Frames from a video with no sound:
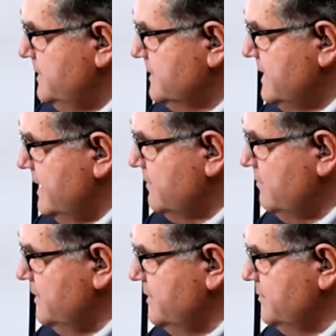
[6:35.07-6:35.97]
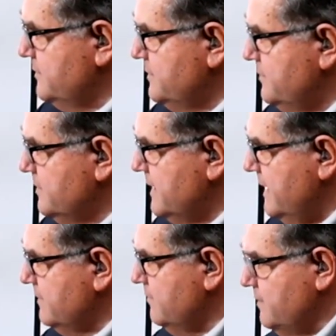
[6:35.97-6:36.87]
in category number 2 or
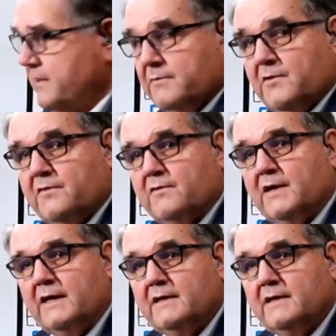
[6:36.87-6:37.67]
category number 3.